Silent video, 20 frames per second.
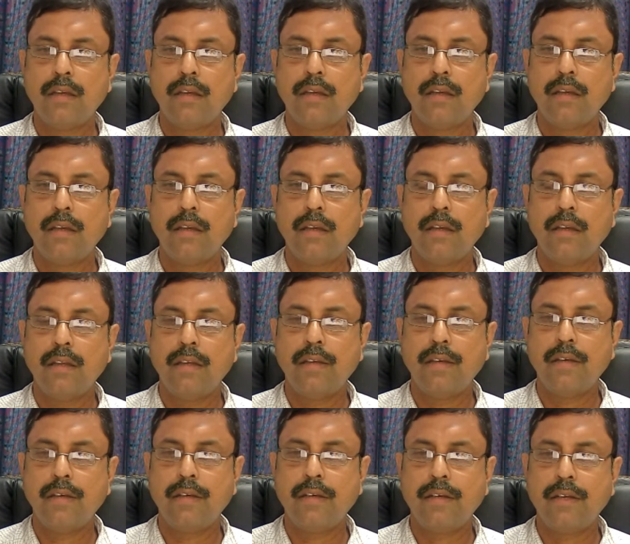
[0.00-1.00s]

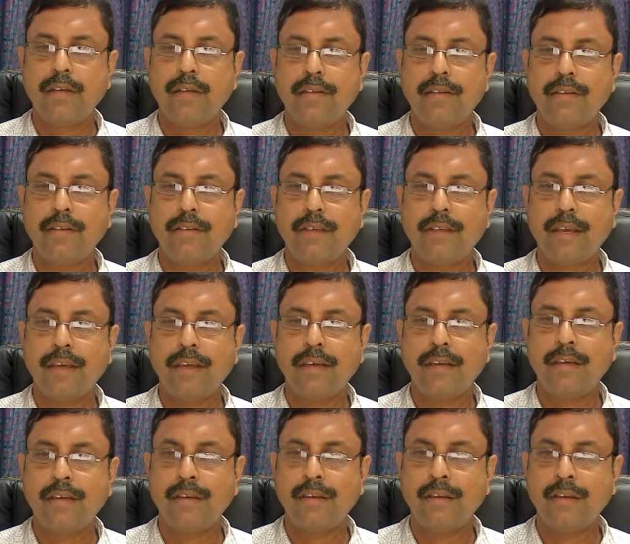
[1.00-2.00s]
Rishikesh is
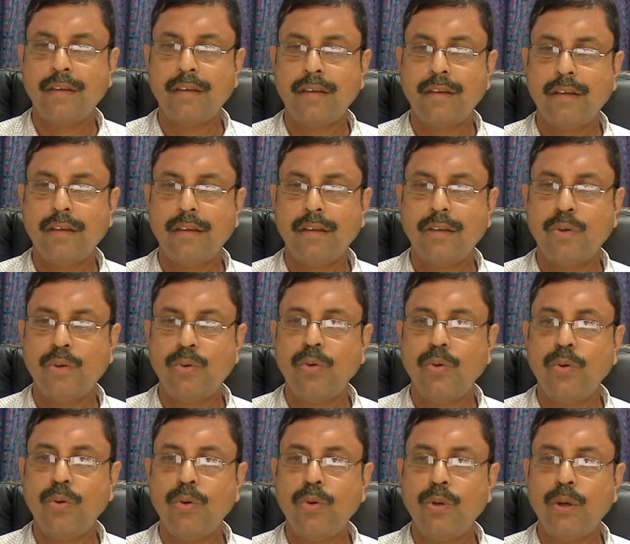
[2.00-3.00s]
saying
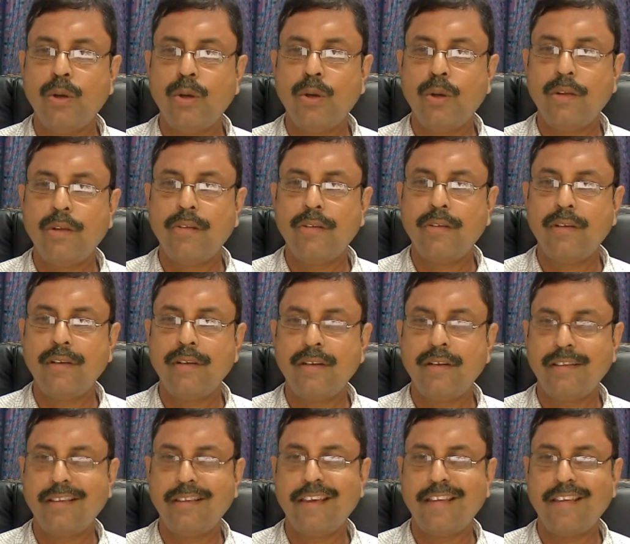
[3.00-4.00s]
Google considers
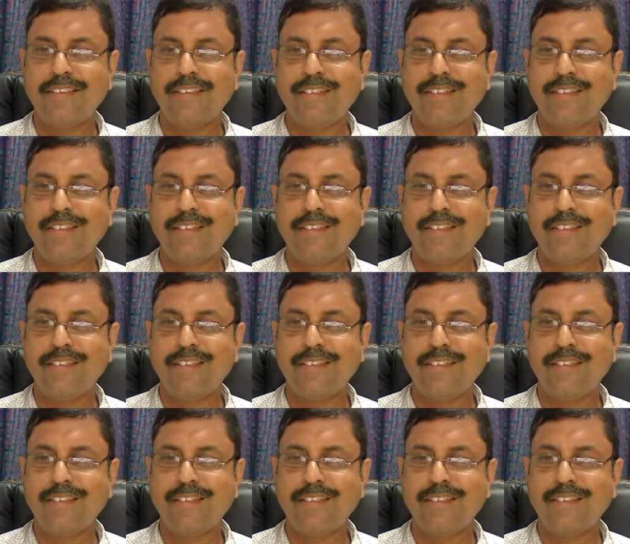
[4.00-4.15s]
S.